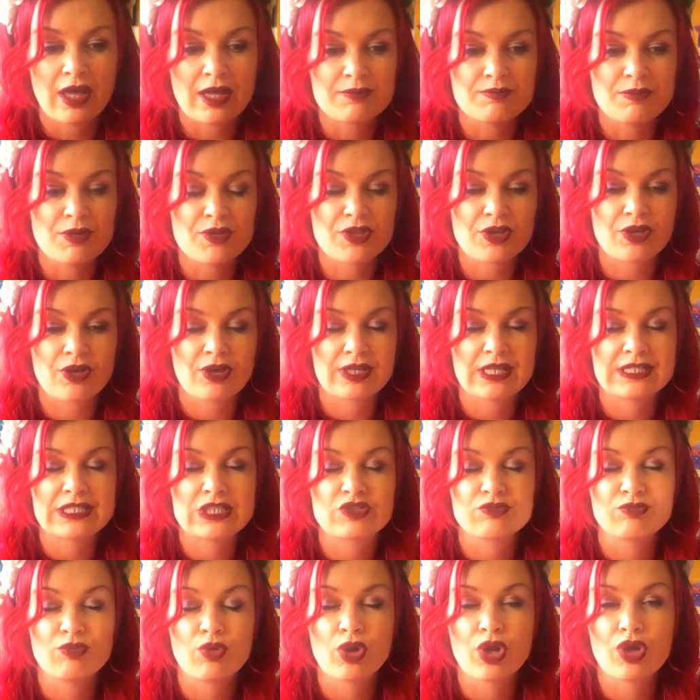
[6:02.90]
at mother
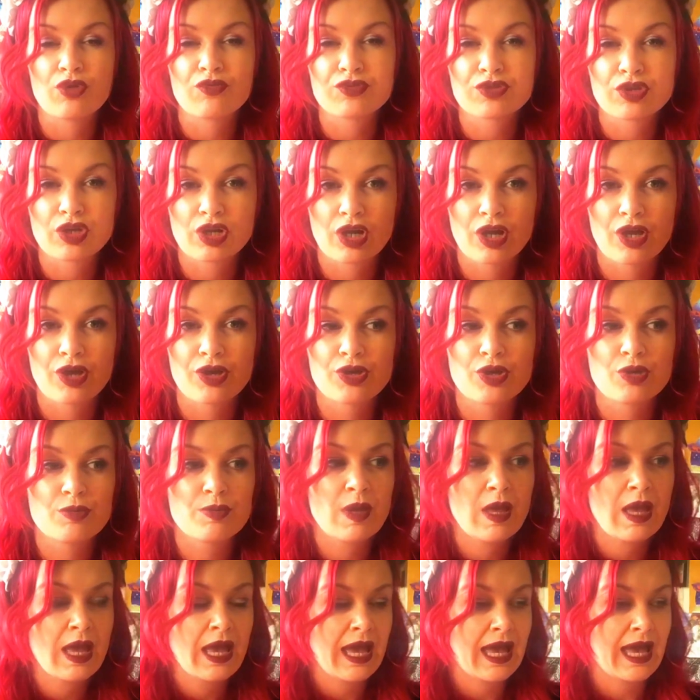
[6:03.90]
goddesses from all over the globe
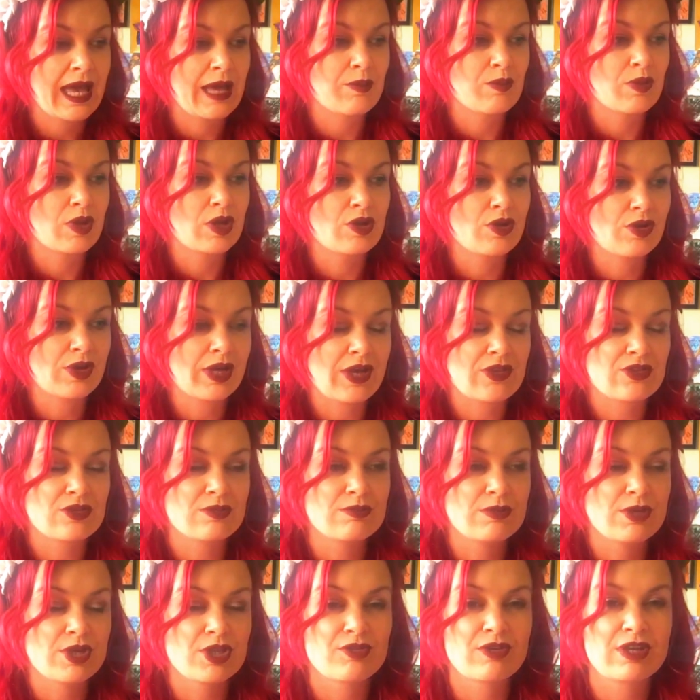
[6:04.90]
and we look at the
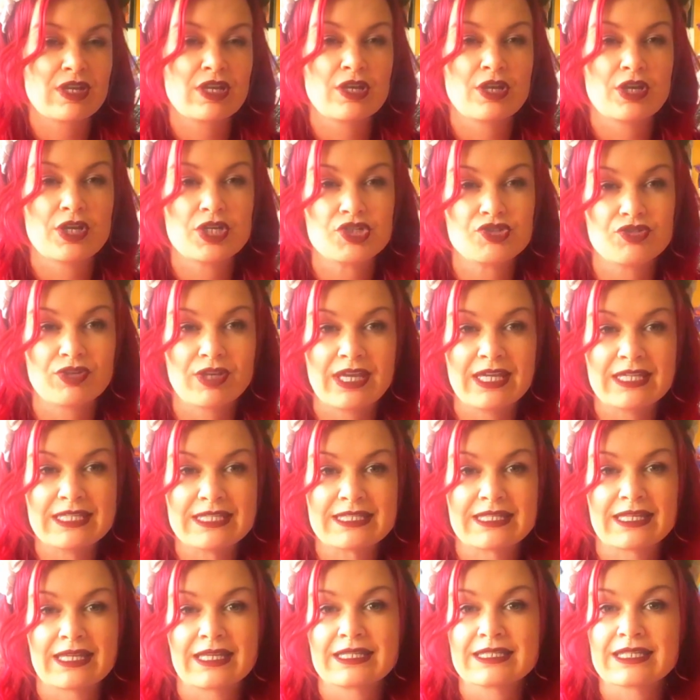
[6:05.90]
mothering nurturing
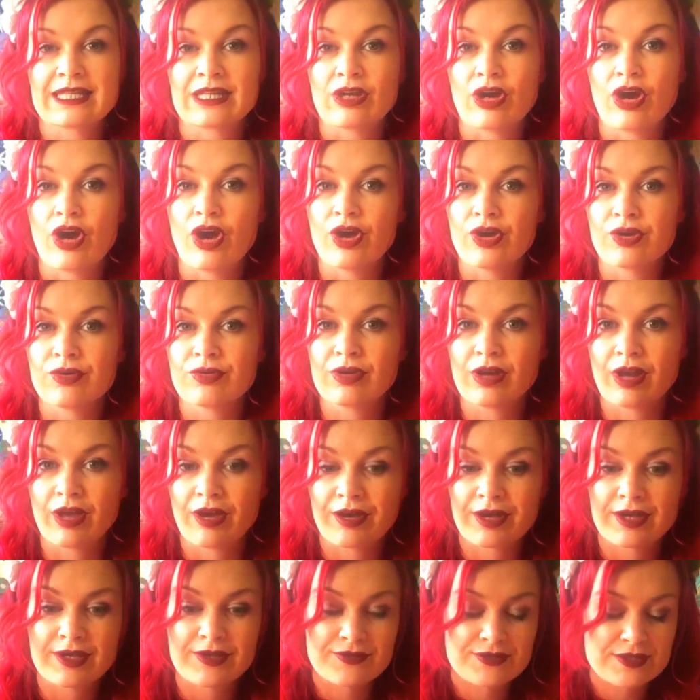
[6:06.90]
instincts in our own
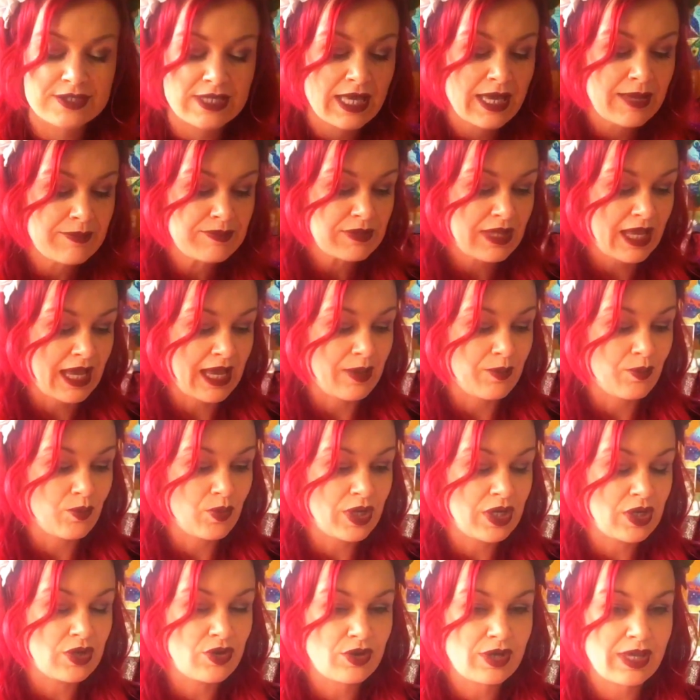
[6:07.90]
lives and
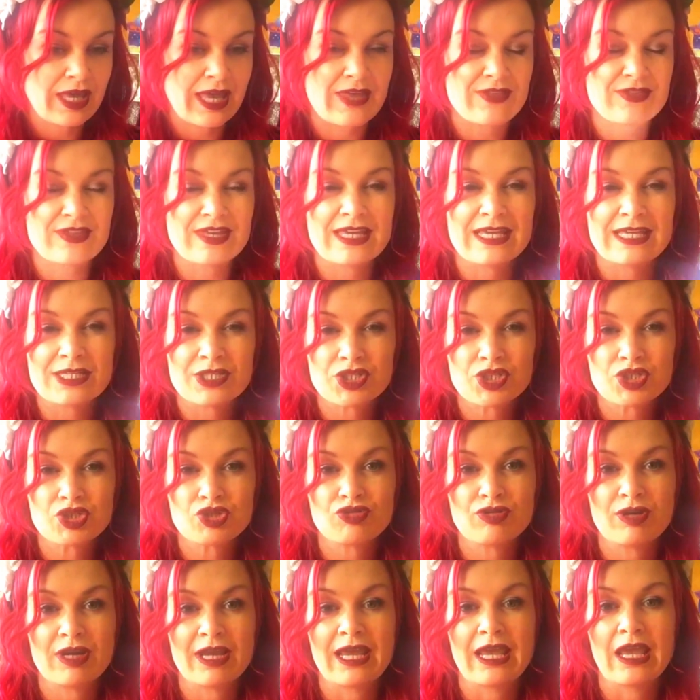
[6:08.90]
we look at the
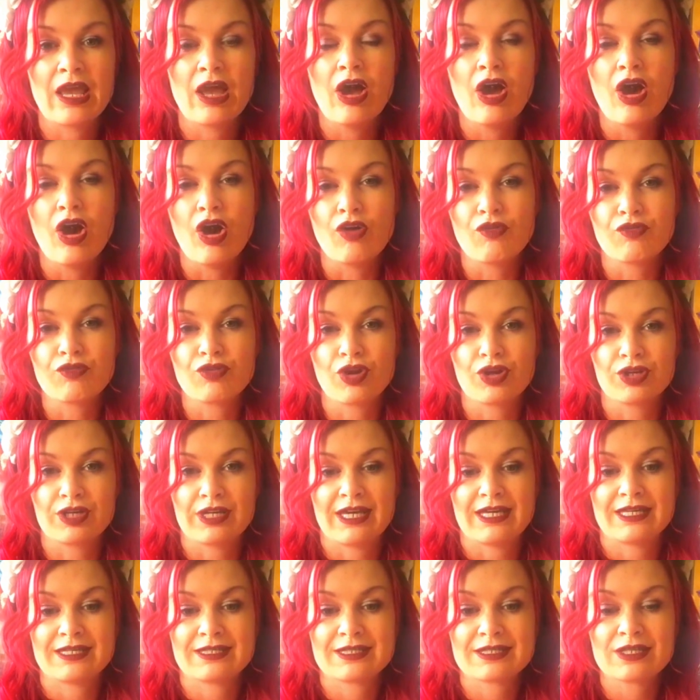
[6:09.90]
history of
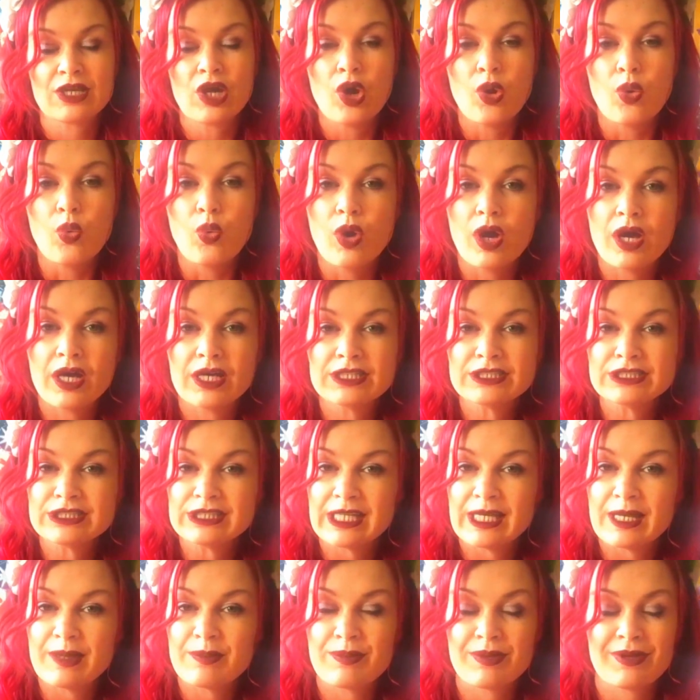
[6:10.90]
goddess
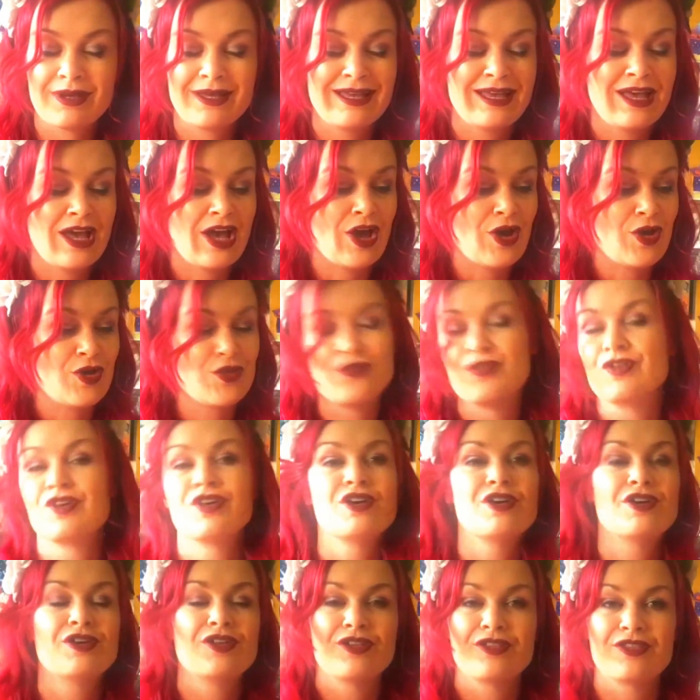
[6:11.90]
worship
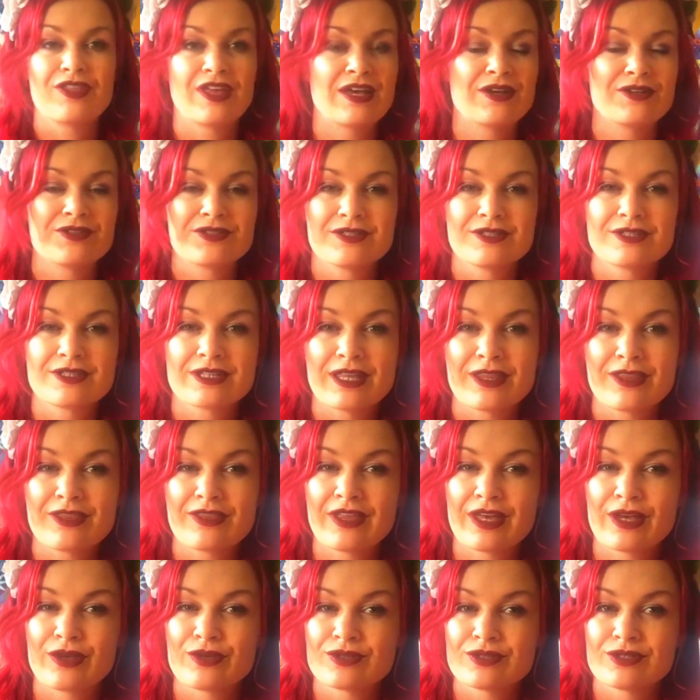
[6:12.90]
over thousands and
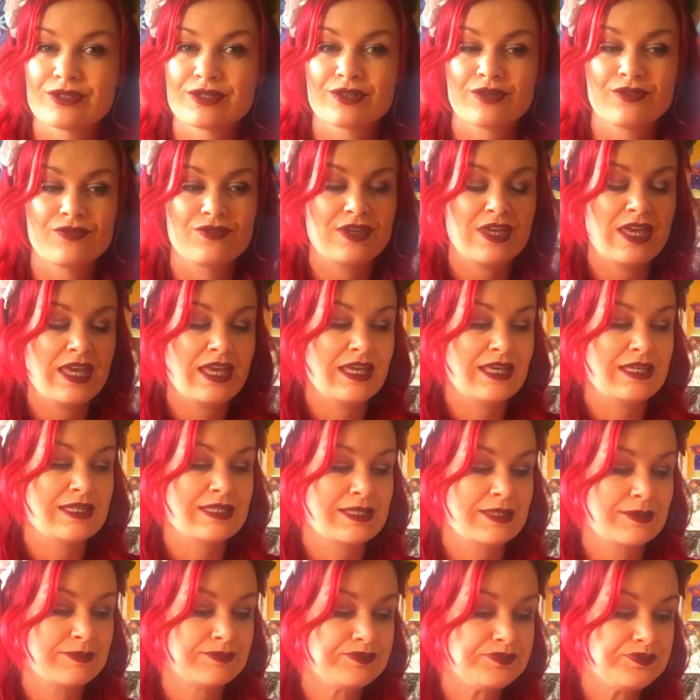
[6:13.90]
thousands of
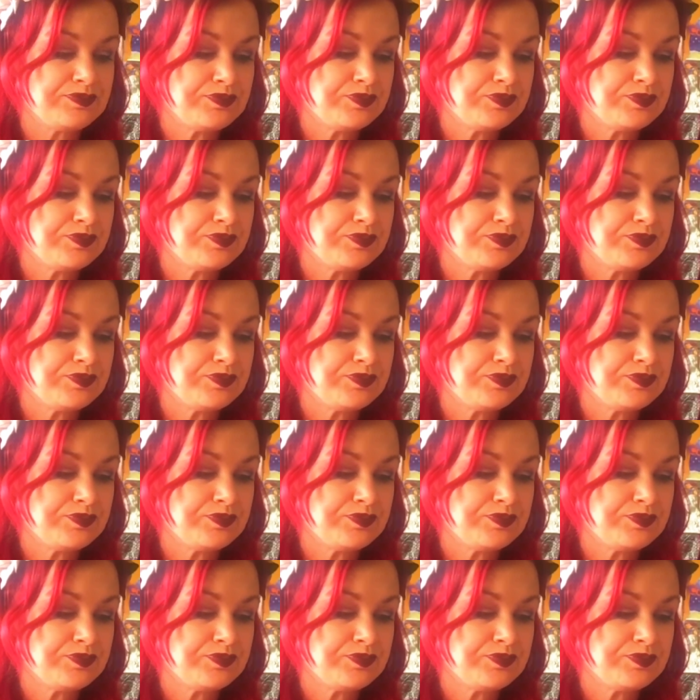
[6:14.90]
years.